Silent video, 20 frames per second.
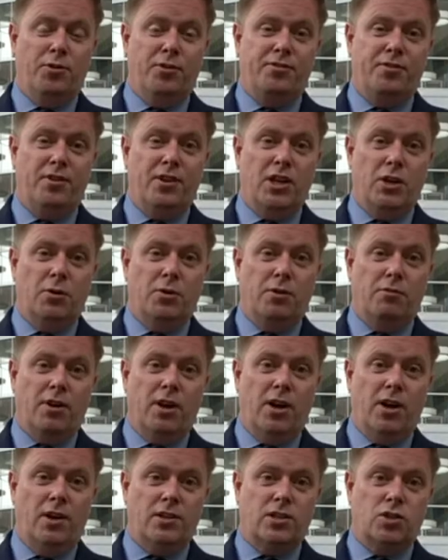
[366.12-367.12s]
to seeing you at the
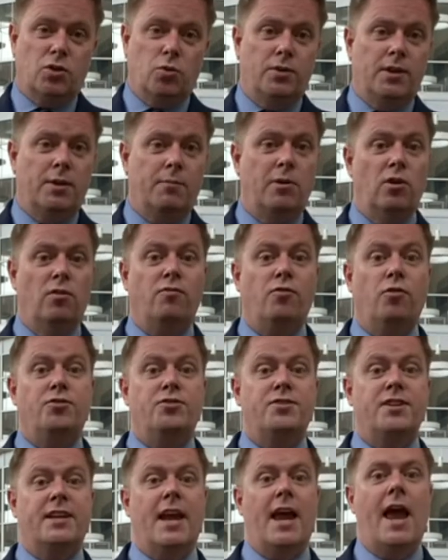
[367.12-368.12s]
rehearsal, and then we look forward
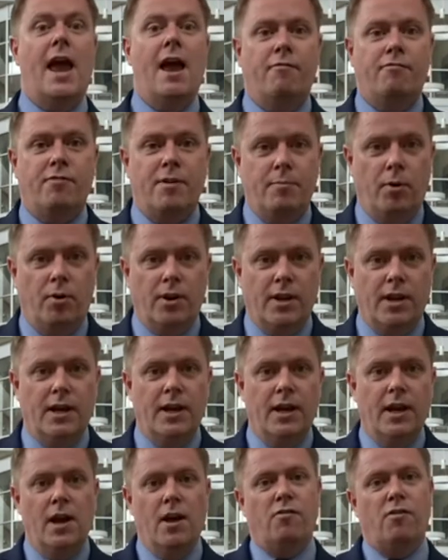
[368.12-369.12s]
to seeing everybody